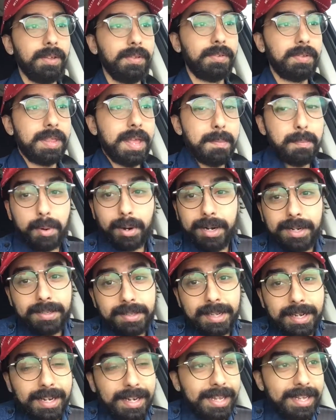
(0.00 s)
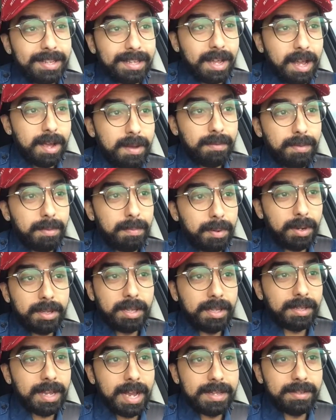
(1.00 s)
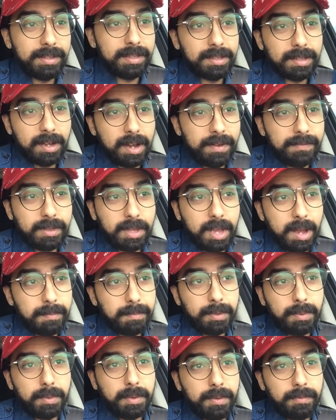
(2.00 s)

So that party's gonna need to come. The both these guys need to have to come to